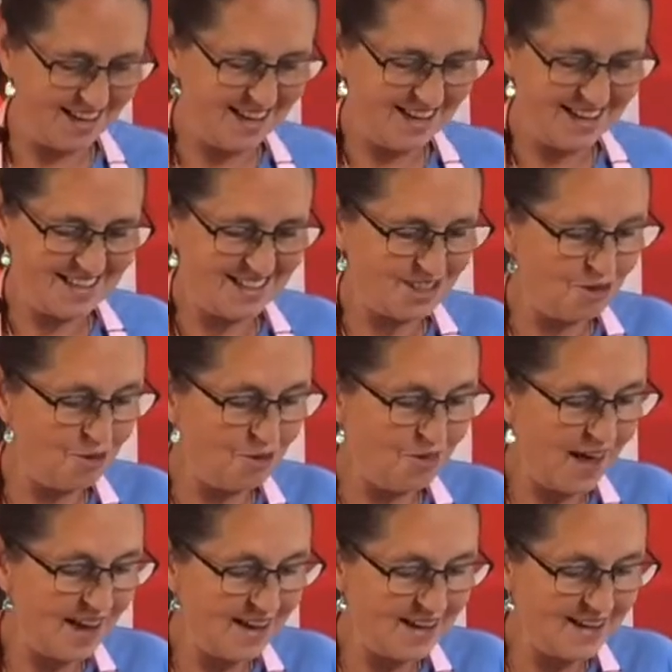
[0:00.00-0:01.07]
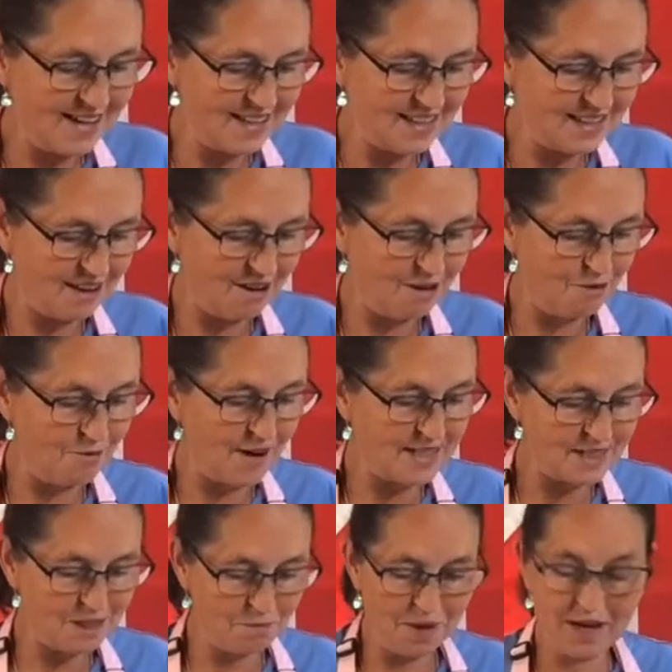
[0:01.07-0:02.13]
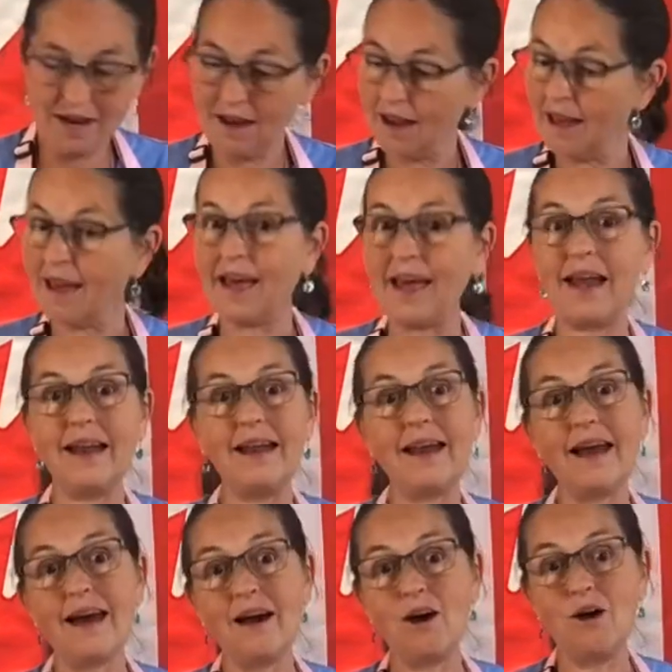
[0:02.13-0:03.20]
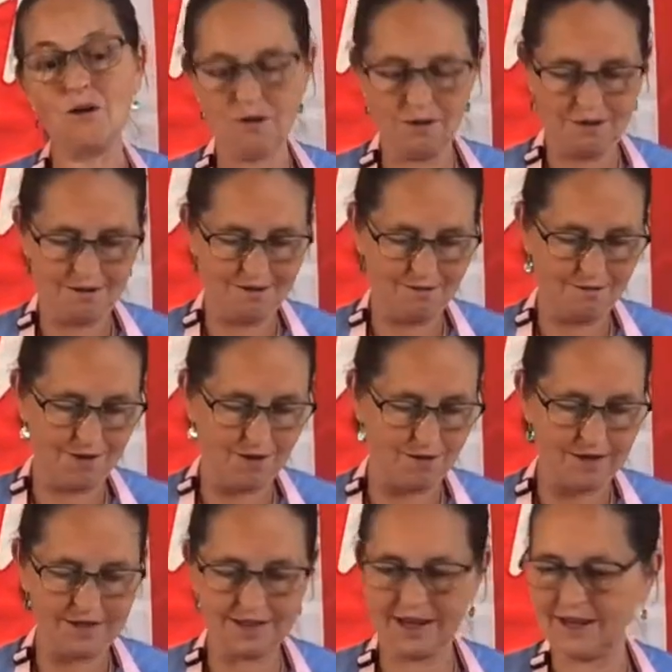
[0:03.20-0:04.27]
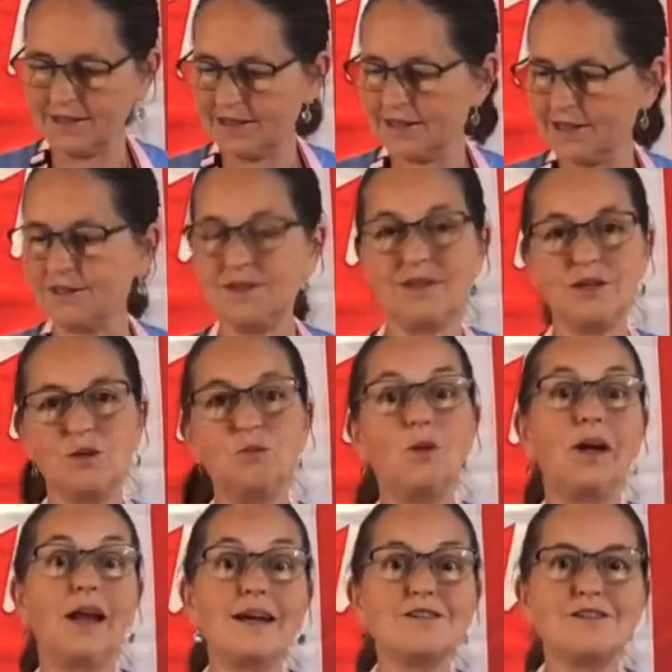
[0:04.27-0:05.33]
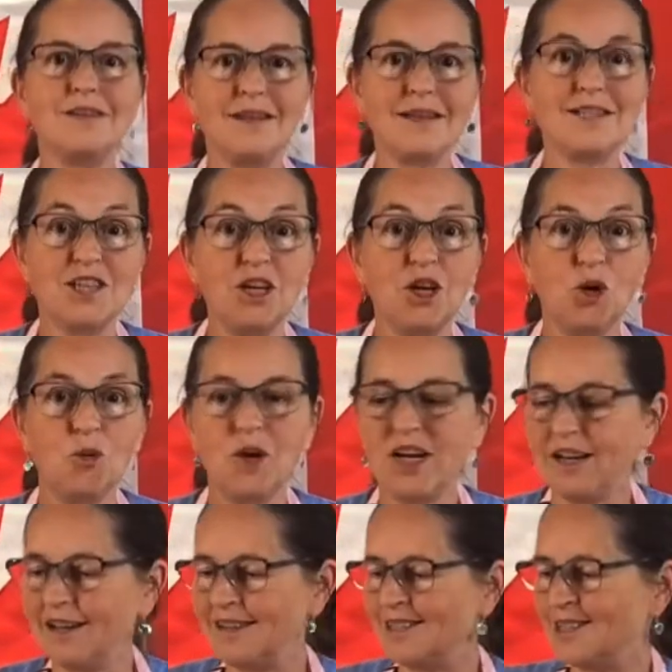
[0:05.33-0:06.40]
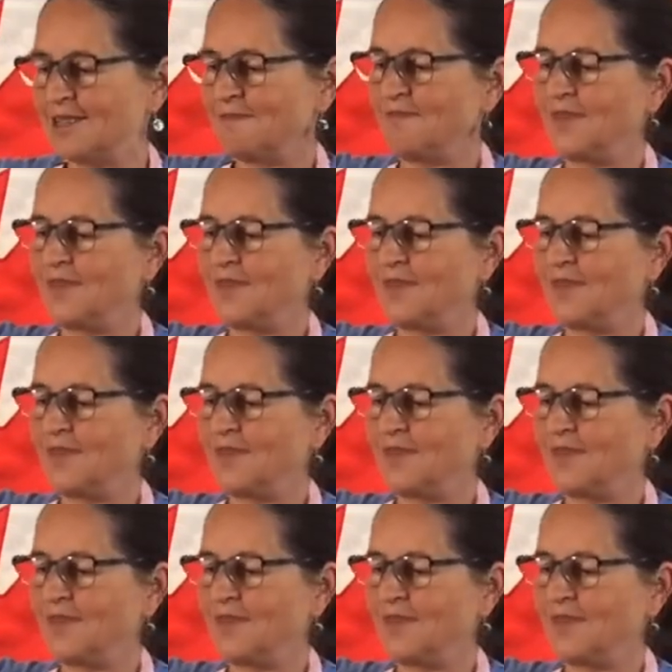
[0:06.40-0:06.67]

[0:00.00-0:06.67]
So that is our recipe, and now we're going to get started. Well, actually, that's the ingredients.